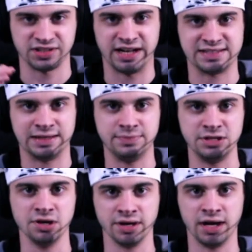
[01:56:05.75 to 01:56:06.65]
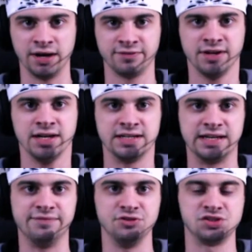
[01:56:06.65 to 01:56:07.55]
and that's going to be good enough to
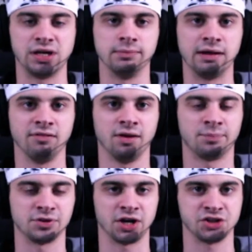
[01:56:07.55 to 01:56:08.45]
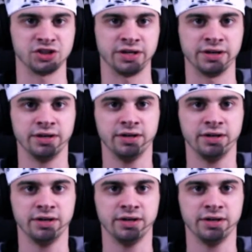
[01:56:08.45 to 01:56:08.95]
give you some level of production